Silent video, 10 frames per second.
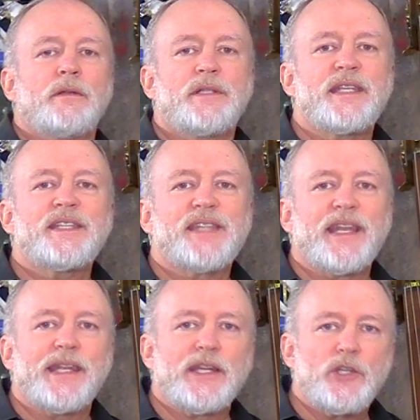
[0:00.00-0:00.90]

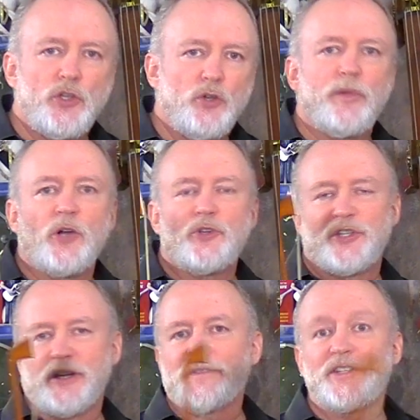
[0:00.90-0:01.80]
Descending new bow
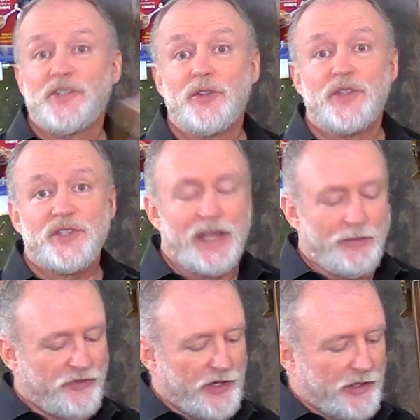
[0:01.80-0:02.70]
shift to the
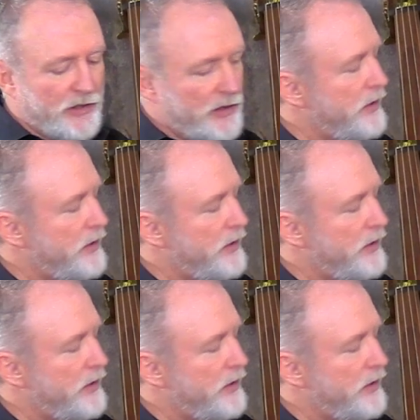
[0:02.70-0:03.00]
same finger.